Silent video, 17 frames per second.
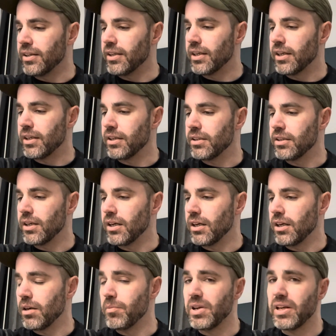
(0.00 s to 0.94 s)
then
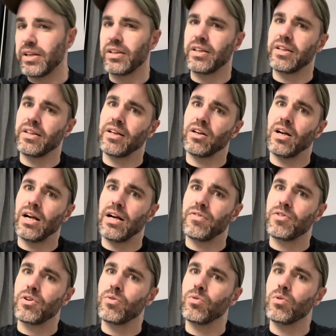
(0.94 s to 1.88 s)
immediately
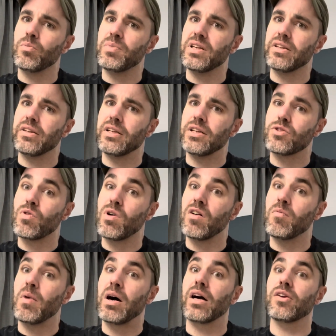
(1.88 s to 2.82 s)
thereafter will be the
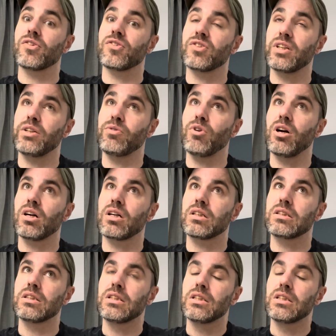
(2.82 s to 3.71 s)
12 mile city ruck.